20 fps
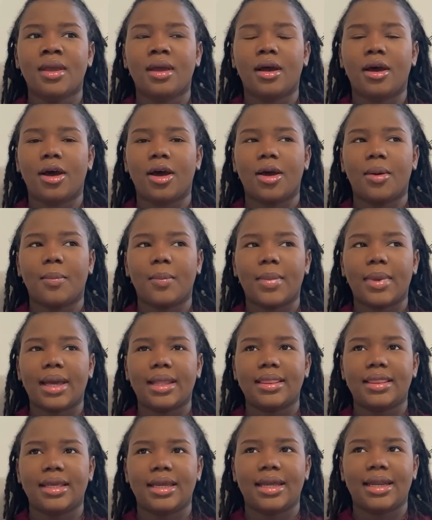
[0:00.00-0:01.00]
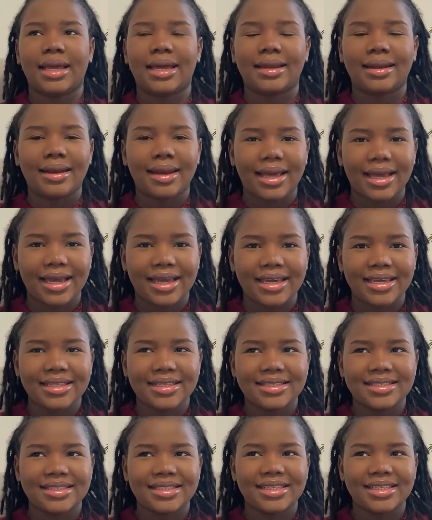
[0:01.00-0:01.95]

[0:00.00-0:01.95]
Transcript: and then at night